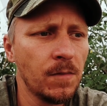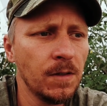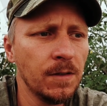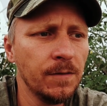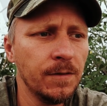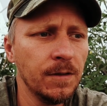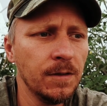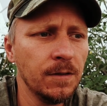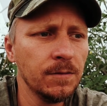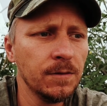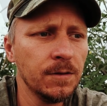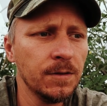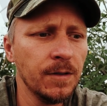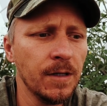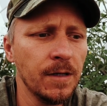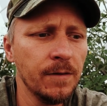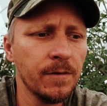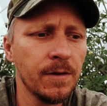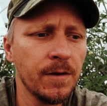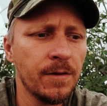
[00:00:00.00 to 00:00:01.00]
if you don't do
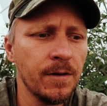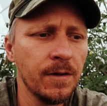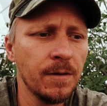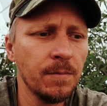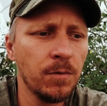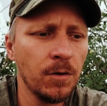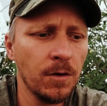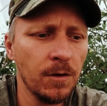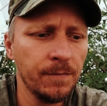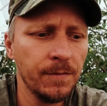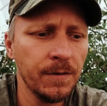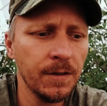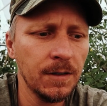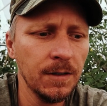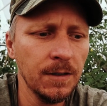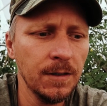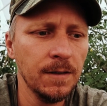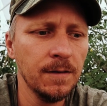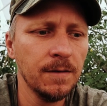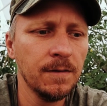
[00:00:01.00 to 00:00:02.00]
everything
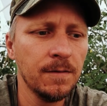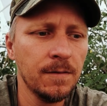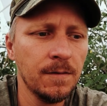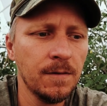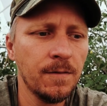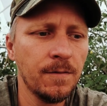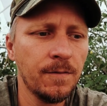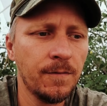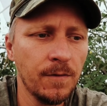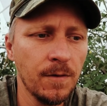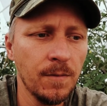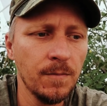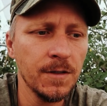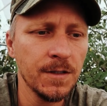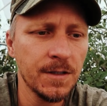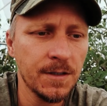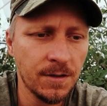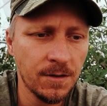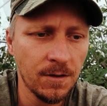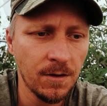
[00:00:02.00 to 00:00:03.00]
perfectly from the
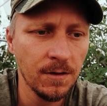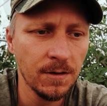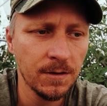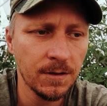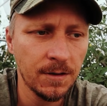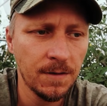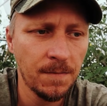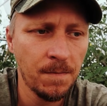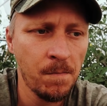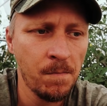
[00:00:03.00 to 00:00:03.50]
start,